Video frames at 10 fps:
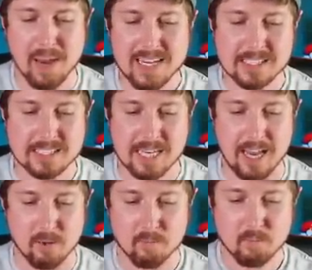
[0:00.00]
base
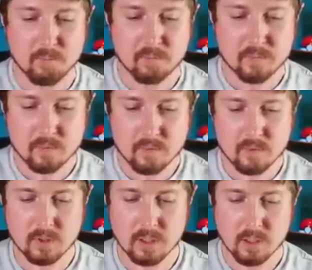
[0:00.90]
set.
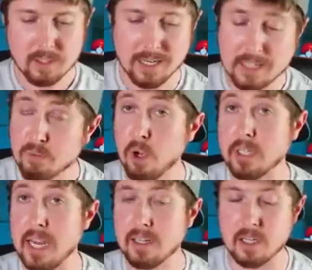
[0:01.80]
Got that
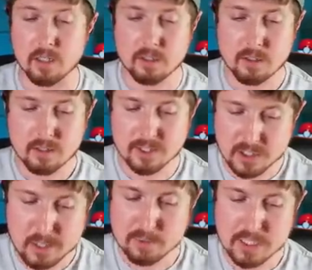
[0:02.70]
Volcanion.
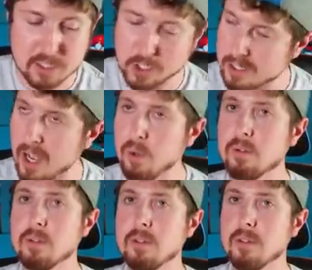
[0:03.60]
Steam Siege, I
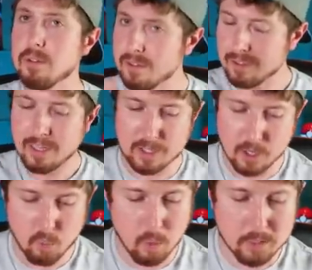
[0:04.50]
know. I
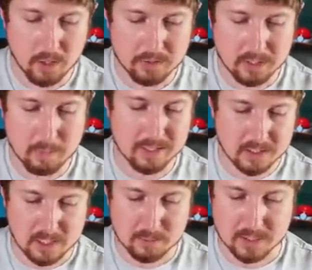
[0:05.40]
know what we all think about
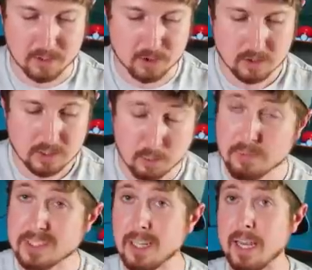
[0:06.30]
Steam Siege. Some
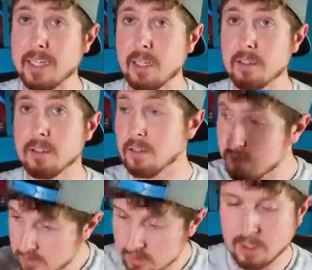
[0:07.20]
of us like it.
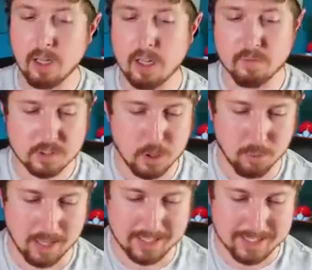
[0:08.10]
A lot of us
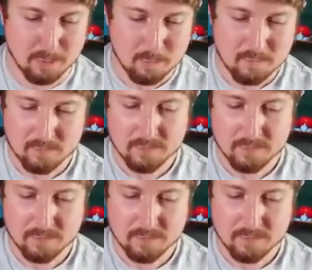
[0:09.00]
don't like it.